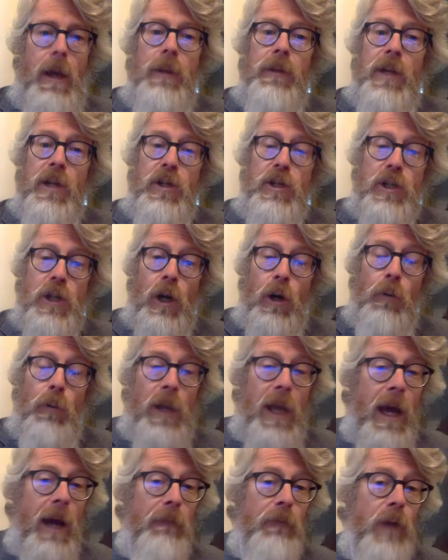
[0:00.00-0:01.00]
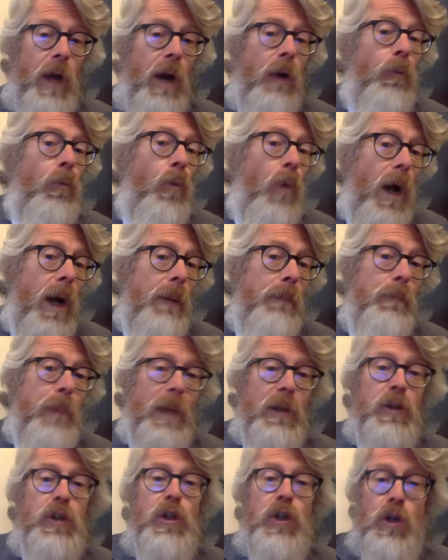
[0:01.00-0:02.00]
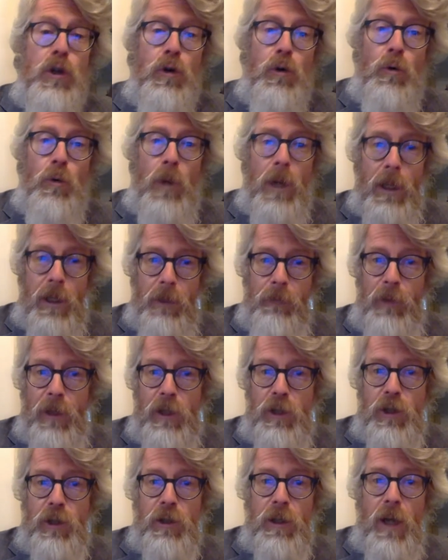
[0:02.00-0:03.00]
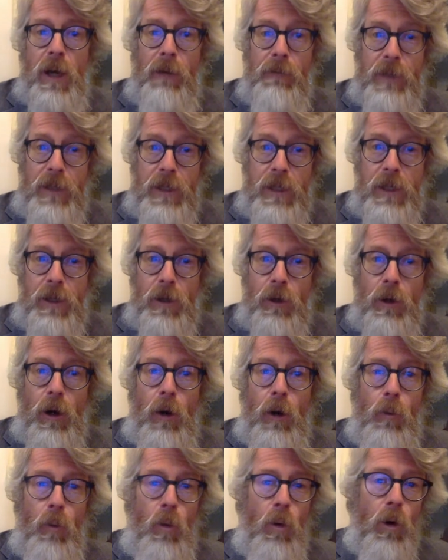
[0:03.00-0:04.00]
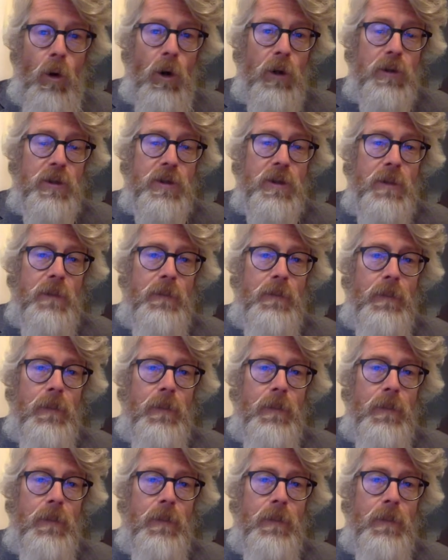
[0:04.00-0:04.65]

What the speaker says: This year, we have not one, but two Innovation of the Year awards.